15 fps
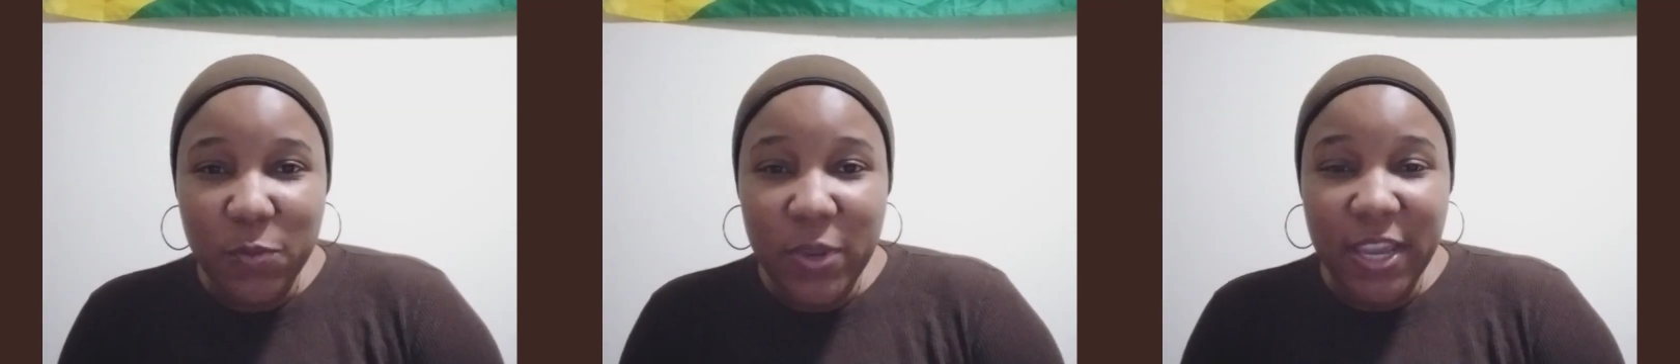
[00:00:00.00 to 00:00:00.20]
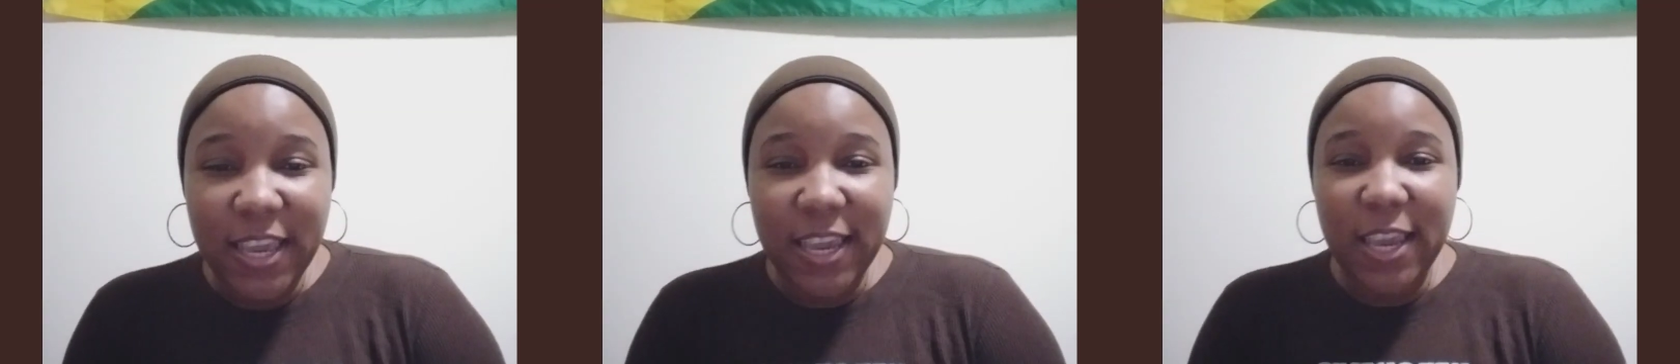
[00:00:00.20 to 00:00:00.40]

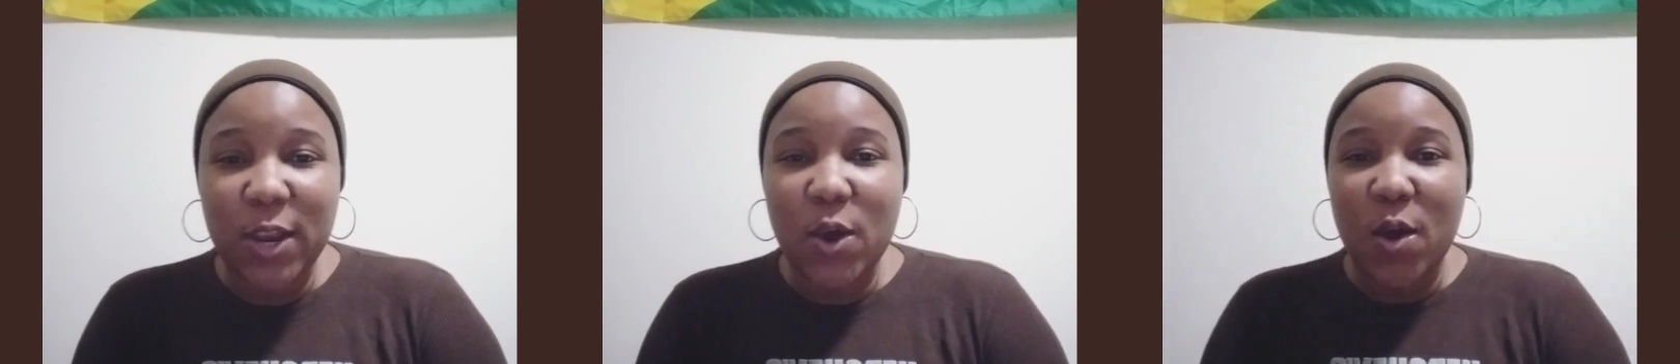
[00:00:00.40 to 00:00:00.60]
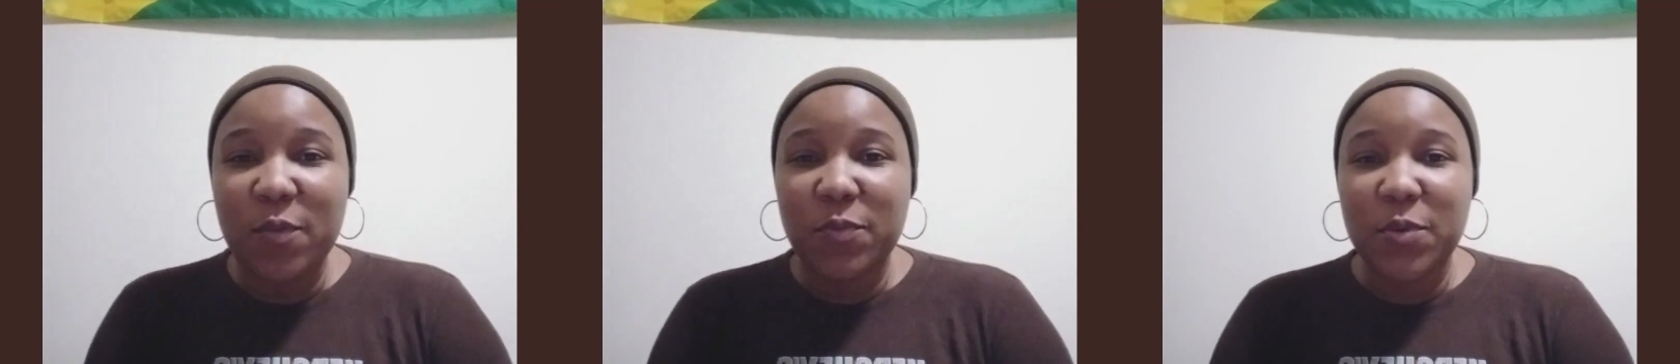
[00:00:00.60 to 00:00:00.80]
We kick it
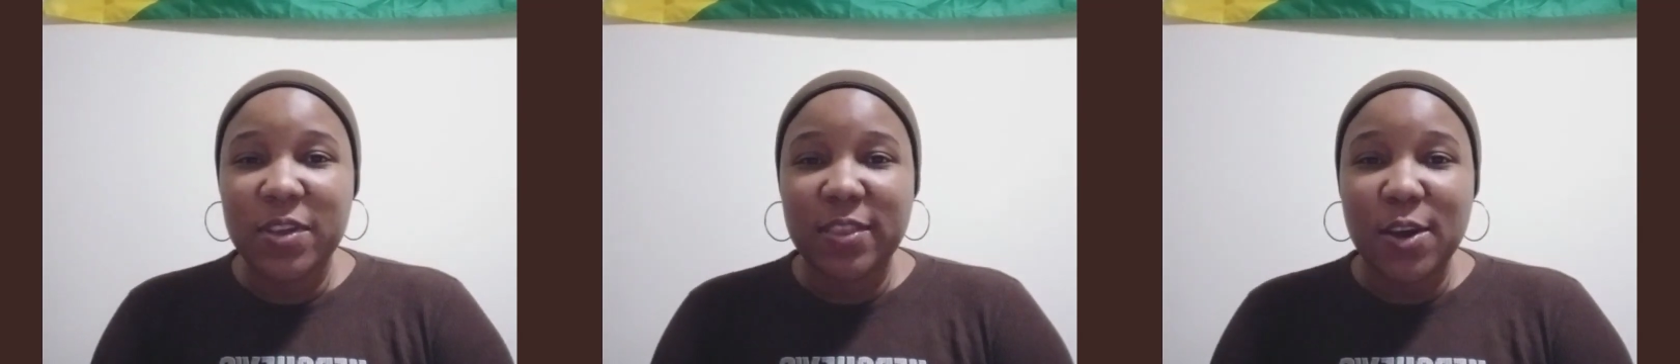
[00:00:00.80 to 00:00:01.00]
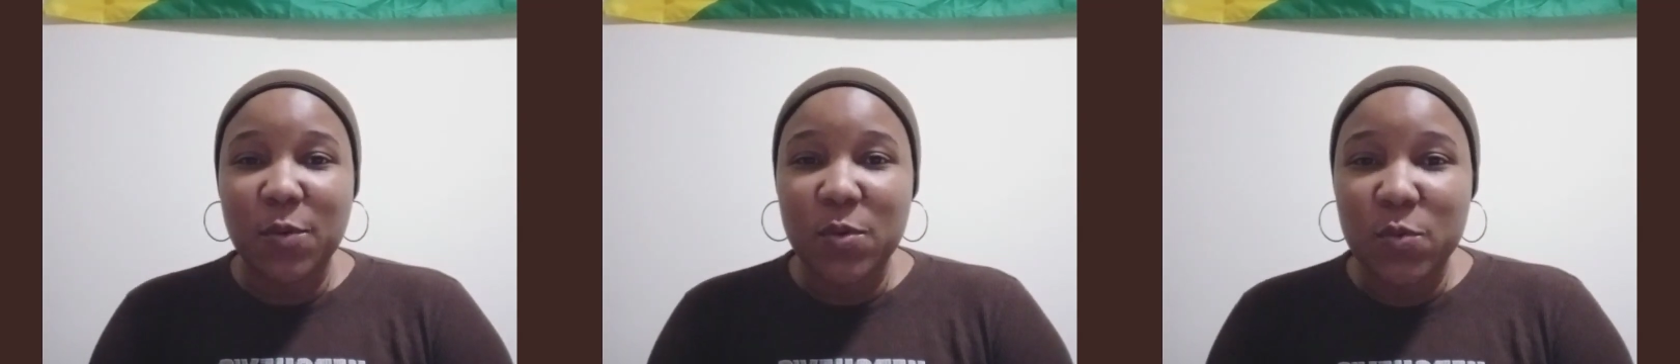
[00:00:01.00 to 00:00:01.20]
off with
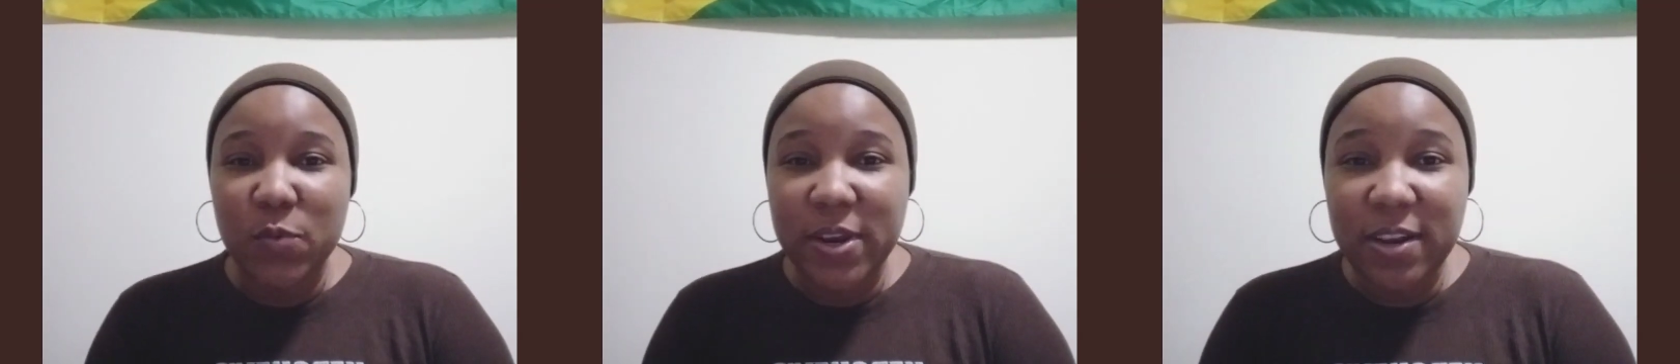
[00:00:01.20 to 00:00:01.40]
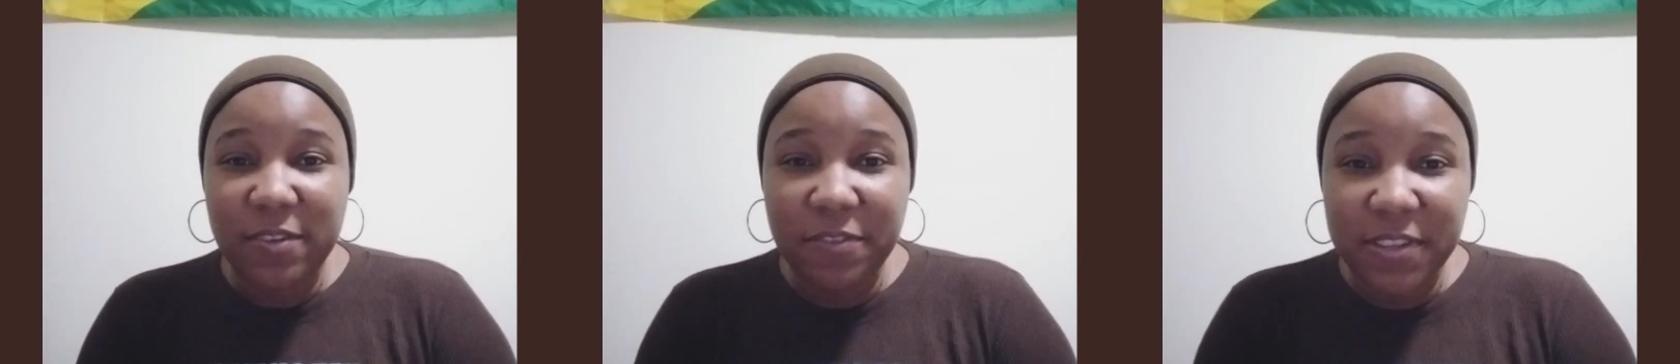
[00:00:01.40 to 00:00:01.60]
our
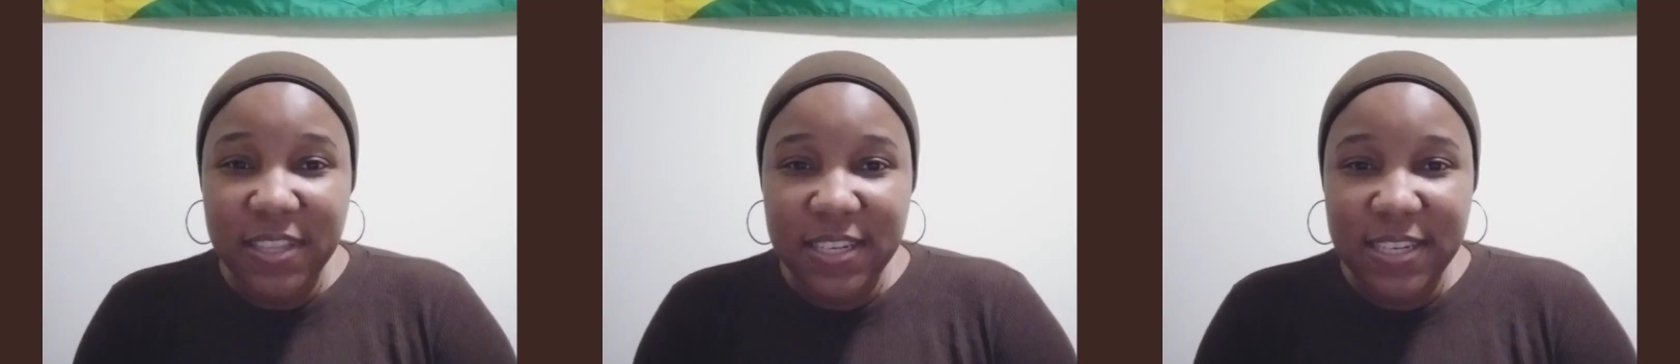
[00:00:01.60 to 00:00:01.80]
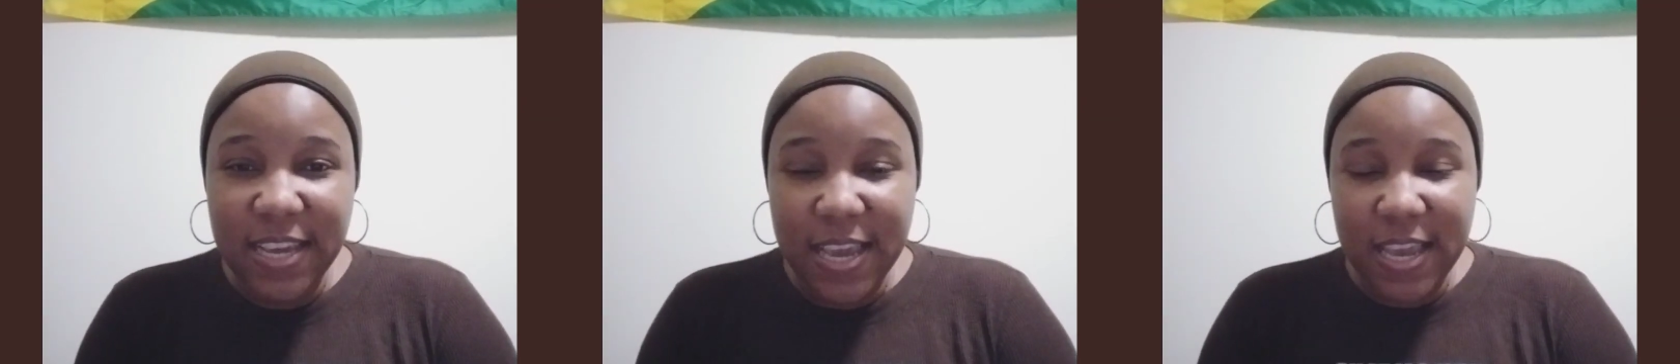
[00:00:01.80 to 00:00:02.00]
riddle for the
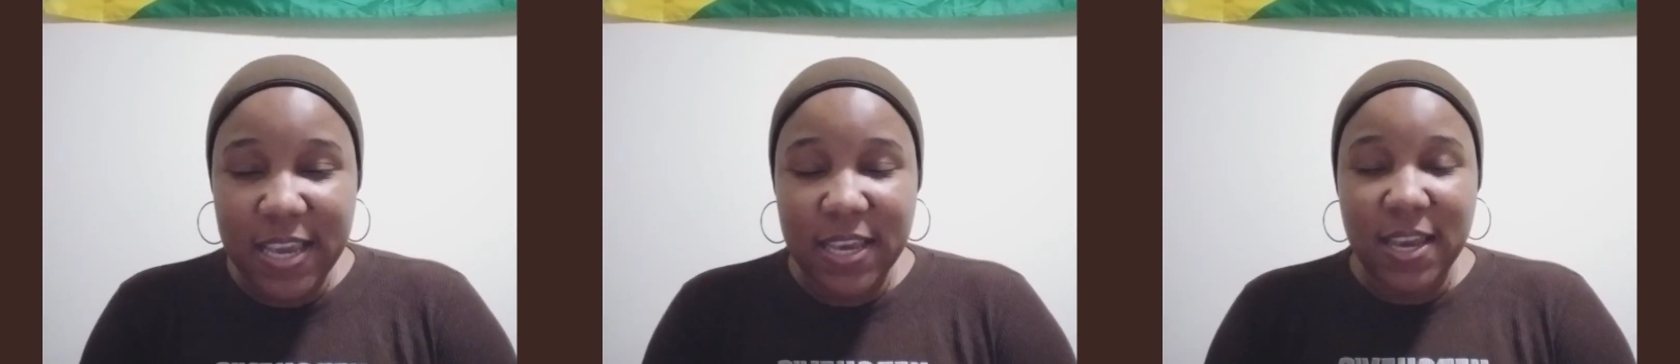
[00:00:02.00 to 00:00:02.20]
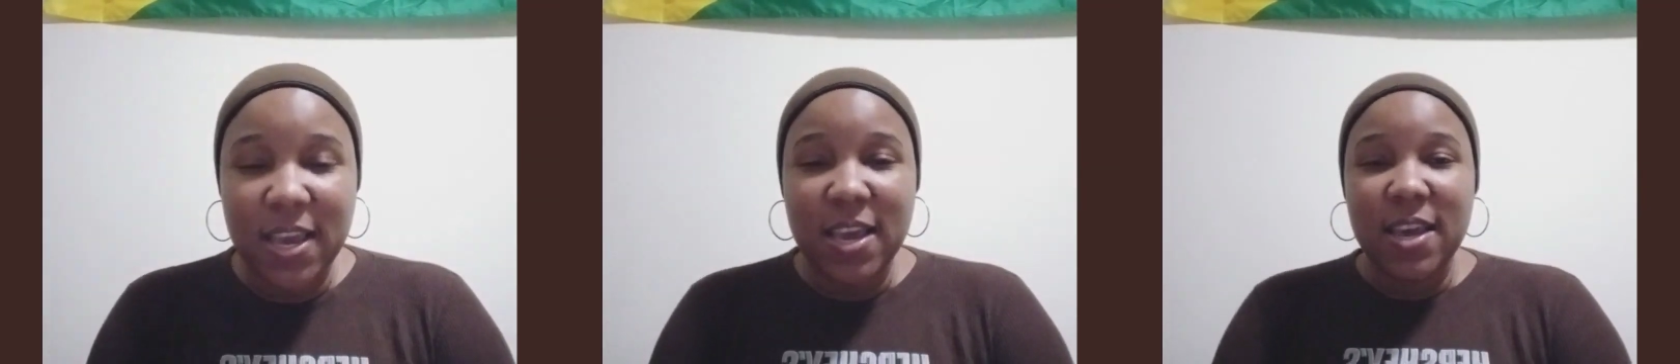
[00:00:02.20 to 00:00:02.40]
day.